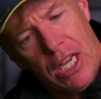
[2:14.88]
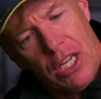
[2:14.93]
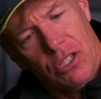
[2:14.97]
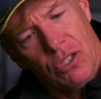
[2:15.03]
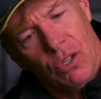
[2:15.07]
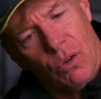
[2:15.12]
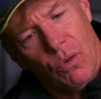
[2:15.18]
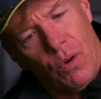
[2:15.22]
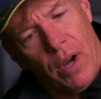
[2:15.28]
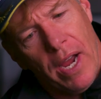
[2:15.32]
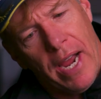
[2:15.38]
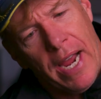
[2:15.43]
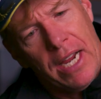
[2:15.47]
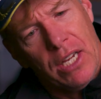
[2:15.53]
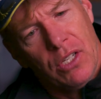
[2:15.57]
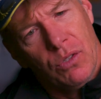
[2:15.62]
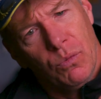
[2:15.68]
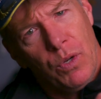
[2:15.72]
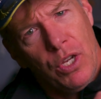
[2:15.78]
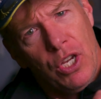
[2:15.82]
So
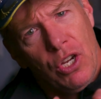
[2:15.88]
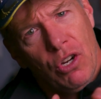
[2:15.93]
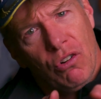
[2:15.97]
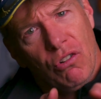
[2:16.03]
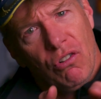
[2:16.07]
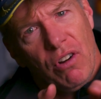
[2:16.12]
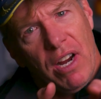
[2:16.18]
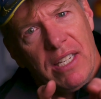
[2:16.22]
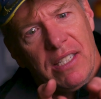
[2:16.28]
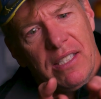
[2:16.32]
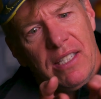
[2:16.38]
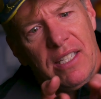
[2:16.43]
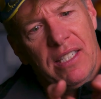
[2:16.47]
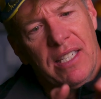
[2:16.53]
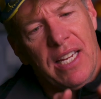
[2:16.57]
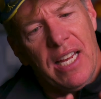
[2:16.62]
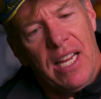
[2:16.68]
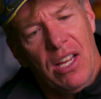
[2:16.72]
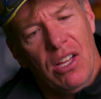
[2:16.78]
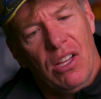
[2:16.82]
as we crest
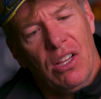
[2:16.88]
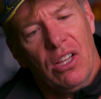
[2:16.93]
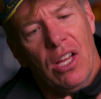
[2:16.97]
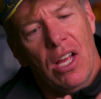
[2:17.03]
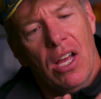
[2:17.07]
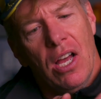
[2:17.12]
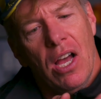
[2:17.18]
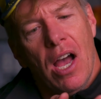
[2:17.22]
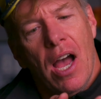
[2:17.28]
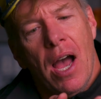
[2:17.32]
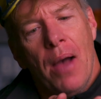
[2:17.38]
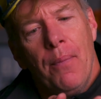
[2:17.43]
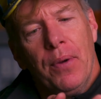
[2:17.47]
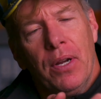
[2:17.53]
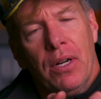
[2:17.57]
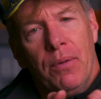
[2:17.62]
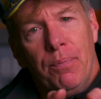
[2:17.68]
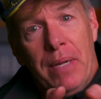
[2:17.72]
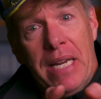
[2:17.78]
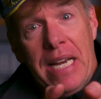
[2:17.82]
this hill, I'm
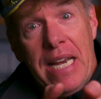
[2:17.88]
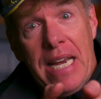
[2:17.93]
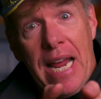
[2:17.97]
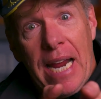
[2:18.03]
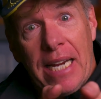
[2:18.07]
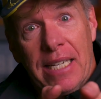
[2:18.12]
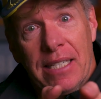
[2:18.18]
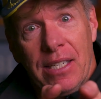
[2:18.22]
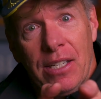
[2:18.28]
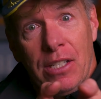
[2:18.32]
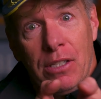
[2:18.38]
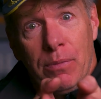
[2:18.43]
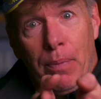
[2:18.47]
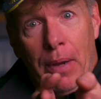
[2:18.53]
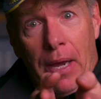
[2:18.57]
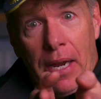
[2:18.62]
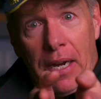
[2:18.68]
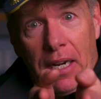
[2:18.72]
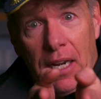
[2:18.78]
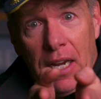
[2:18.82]
going to be next to his
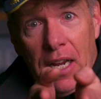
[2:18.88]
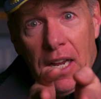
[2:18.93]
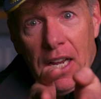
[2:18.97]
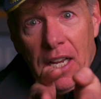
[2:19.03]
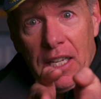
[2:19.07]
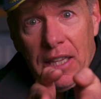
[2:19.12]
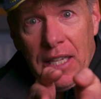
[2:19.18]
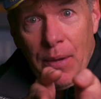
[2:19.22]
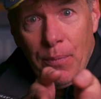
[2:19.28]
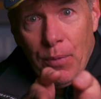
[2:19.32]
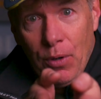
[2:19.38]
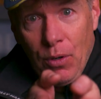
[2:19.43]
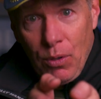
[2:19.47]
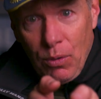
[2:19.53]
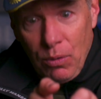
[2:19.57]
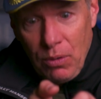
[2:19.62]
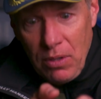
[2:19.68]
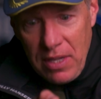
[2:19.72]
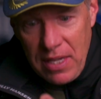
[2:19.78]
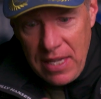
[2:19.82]
bike. Then we'll
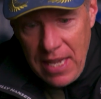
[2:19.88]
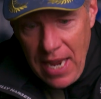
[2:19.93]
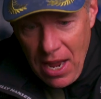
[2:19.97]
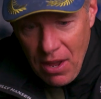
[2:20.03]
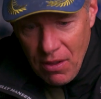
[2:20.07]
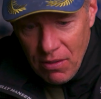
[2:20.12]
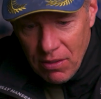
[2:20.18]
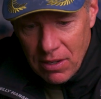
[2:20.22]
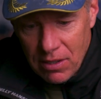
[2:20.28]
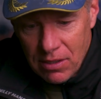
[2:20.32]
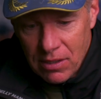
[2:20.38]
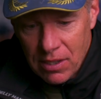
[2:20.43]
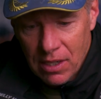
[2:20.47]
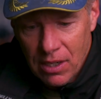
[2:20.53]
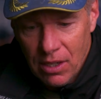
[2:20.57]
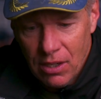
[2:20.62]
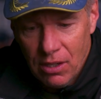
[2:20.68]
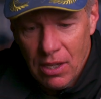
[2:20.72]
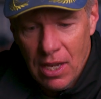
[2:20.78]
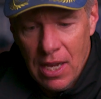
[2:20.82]
go down this
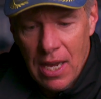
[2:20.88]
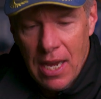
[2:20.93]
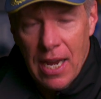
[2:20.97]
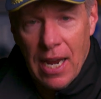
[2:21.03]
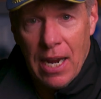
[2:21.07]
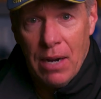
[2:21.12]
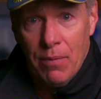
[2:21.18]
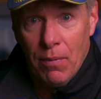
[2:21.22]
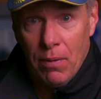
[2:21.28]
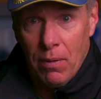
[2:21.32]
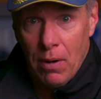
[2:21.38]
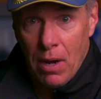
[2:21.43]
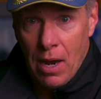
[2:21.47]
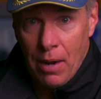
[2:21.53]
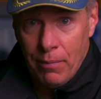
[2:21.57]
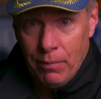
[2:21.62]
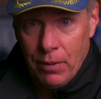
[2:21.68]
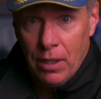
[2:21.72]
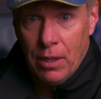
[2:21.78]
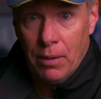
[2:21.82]
hill, and
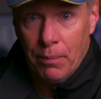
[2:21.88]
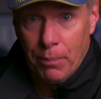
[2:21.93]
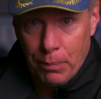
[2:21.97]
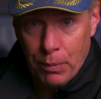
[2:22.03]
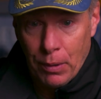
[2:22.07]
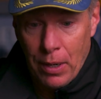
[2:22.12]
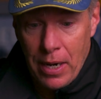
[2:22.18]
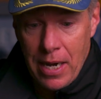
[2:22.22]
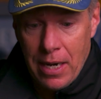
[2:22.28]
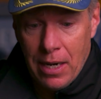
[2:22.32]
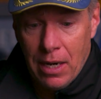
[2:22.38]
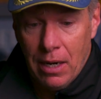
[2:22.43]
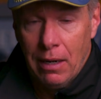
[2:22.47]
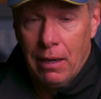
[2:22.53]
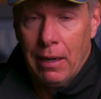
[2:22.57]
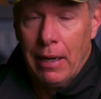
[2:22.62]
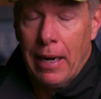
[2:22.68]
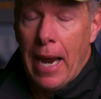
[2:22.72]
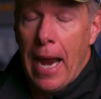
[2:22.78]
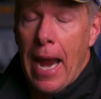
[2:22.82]
I'm going to brake
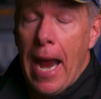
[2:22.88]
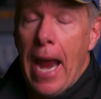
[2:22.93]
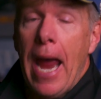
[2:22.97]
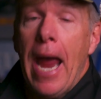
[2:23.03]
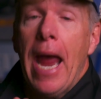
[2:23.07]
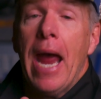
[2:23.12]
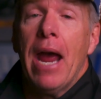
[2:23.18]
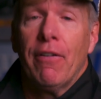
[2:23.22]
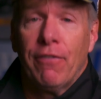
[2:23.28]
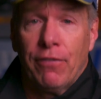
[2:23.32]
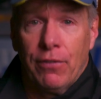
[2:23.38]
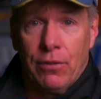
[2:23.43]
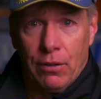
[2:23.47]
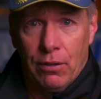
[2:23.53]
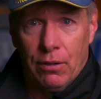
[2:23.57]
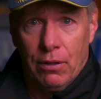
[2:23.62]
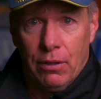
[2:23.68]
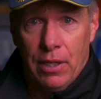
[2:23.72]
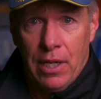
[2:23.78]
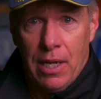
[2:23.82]

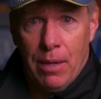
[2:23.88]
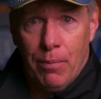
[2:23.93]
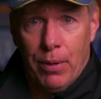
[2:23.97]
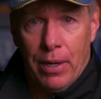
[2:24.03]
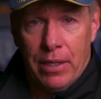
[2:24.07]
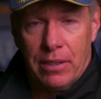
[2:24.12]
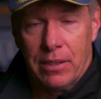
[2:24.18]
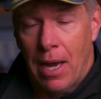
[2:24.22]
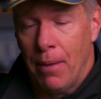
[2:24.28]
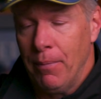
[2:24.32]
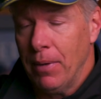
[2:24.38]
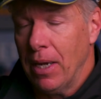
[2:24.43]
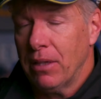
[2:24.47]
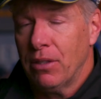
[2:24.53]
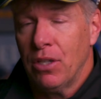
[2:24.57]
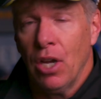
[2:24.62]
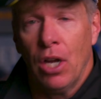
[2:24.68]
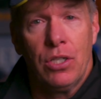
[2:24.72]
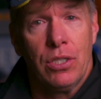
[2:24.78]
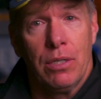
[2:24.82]
after he brakes. I'm
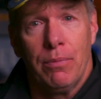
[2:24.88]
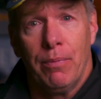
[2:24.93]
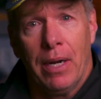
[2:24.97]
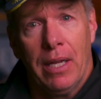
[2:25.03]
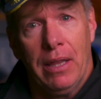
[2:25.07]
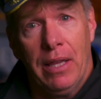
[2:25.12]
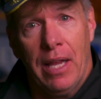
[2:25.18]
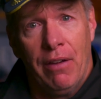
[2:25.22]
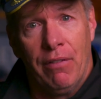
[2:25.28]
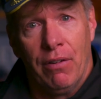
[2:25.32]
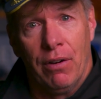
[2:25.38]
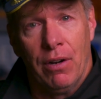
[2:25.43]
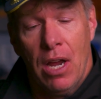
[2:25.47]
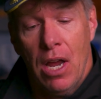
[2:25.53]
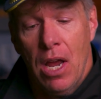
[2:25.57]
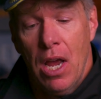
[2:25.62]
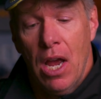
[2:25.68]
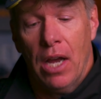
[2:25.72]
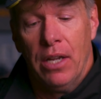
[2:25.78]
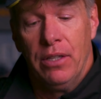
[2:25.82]
not touching my lever
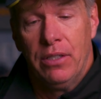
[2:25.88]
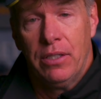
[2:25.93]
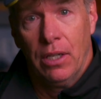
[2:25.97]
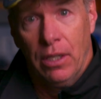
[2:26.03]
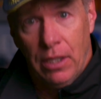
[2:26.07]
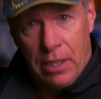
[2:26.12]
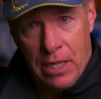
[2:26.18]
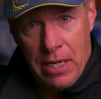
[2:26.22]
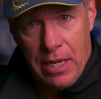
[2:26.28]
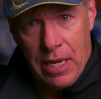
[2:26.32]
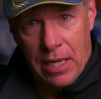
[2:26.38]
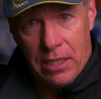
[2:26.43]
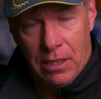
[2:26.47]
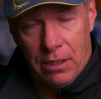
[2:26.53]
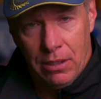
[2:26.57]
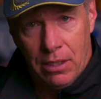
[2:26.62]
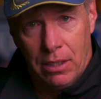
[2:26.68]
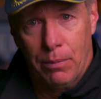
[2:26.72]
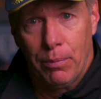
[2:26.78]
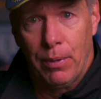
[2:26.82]
until he gets
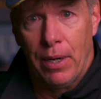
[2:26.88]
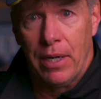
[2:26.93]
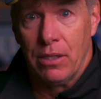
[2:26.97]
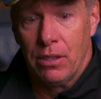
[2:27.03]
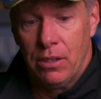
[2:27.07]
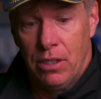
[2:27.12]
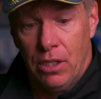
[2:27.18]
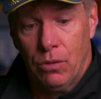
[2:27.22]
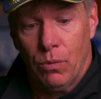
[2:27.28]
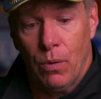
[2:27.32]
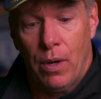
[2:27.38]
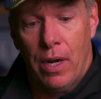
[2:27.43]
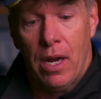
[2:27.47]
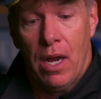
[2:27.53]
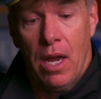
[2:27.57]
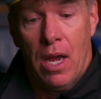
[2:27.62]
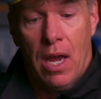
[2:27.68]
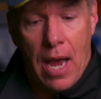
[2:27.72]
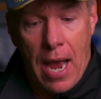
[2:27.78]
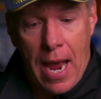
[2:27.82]
into the brakes. This way,
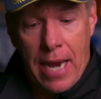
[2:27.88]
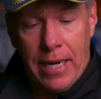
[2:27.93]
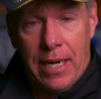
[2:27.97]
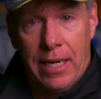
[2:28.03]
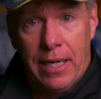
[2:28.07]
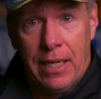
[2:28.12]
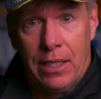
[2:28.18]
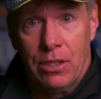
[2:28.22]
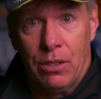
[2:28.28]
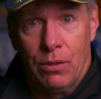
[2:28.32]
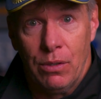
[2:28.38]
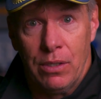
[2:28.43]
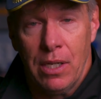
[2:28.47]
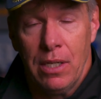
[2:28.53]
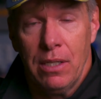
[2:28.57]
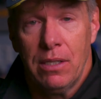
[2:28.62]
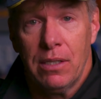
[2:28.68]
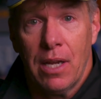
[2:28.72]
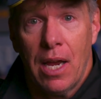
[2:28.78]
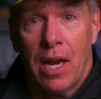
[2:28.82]
I can get to his
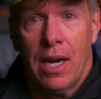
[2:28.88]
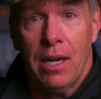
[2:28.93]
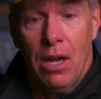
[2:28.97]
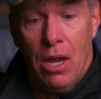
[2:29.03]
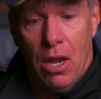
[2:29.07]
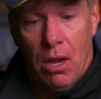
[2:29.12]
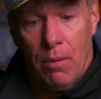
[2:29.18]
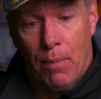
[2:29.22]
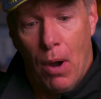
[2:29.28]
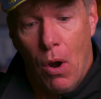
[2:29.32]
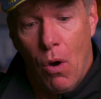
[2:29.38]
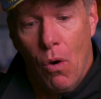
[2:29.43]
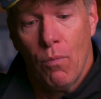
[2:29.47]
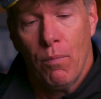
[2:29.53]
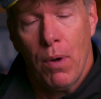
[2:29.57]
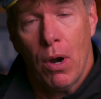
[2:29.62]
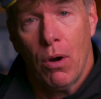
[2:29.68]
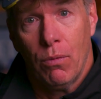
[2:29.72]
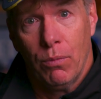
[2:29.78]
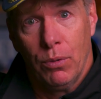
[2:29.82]
inside.
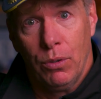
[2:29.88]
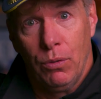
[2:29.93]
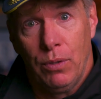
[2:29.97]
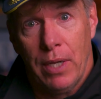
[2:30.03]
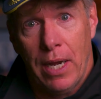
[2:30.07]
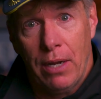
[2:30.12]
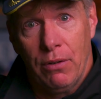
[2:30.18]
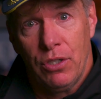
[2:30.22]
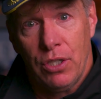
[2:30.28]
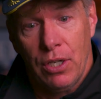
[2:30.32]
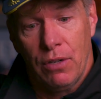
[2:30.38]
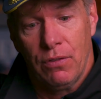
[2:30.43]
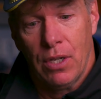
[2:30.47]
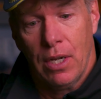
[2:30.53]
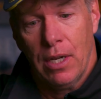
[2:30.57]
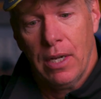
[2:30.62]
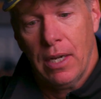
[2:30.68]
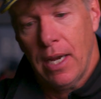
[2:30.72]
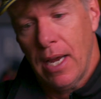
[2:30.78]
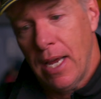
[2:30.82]
Boom, boom. We'll do
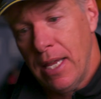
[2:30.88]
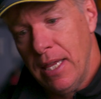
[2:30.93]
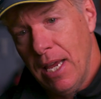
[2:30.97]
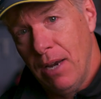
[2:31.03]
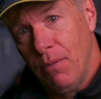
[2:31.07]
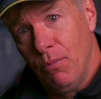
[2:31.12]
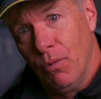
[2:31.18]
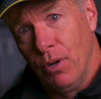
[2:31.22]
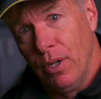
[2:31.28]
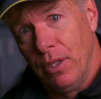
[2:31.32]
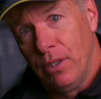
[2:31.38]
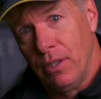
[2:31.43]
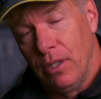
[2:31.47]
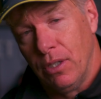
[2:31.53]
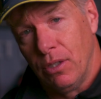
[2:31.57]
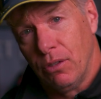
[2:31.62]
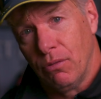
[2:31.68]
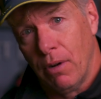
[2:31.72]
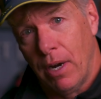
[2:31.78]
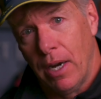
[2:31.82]
downshifts, and then we're into
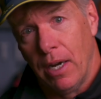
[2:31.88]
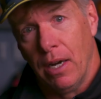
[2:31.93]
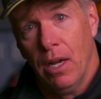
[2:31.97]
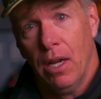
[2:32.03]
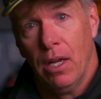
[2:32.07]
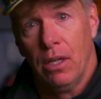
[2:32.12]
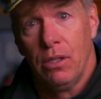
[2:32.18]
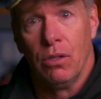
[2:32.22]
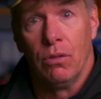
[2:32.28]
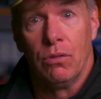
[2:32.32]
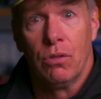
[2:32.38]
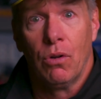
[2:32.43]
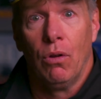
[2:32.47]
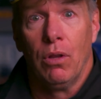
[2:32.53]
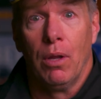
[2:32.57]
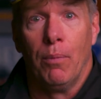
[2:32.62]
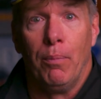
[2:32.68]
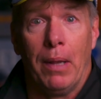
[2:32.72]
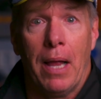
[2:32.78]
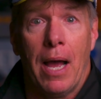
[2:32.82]
this right. So it's
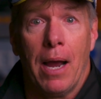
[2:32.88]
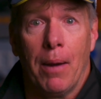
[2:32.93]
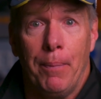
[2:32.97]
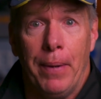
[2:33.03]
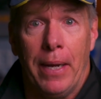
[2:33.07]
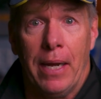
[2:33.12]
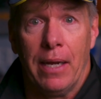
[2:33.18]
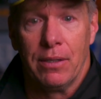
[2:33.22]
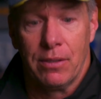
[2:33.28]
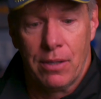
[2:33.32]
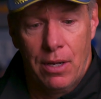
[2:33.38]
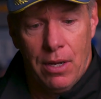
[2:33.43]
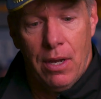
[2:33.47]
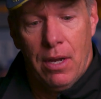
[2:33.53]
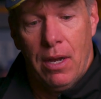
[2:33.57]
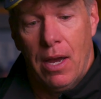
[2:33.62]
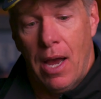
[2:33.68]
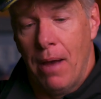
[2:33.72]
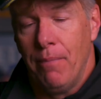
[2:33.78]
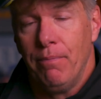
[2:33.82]
called a block pass.
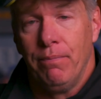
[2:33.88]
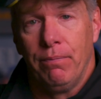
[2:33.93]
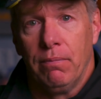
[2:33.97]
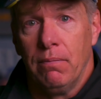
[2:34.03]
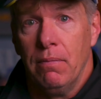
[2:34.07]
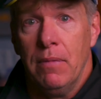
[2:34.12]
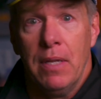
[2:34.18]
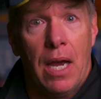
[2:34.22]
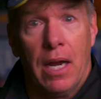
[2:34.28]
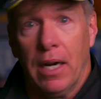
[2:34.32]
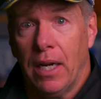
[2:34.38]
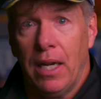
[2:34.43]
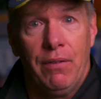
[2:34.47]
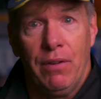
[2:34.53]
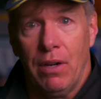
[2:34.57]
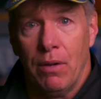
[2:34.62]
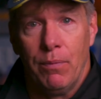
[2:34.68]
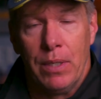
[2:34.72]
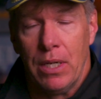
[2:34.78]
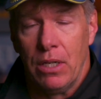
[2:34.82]
I'm not
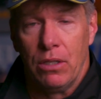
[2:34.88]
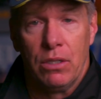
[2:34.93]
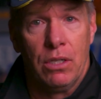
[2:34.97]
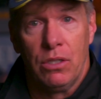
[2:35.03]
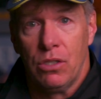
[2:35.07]
giving him a chance.